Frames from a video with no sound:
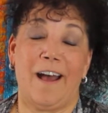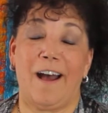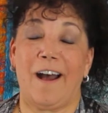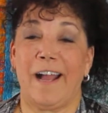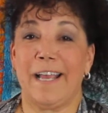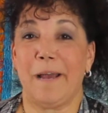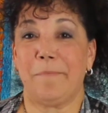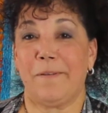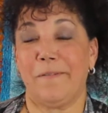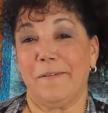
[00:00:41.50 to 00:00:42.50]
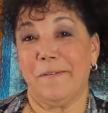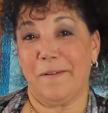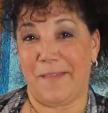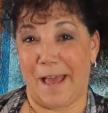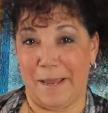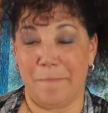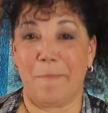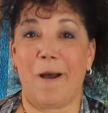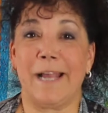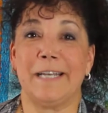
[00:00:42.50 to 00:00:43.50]
I kept that in
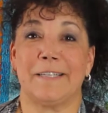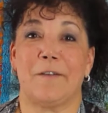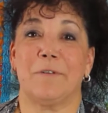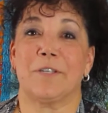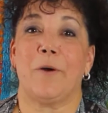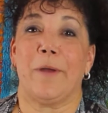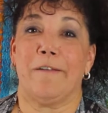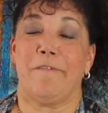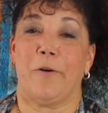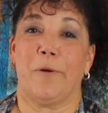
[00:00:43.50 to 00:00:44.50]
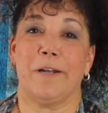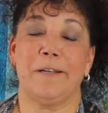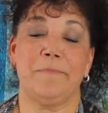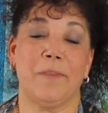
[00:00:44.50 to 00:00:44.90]
mind as I was going forward.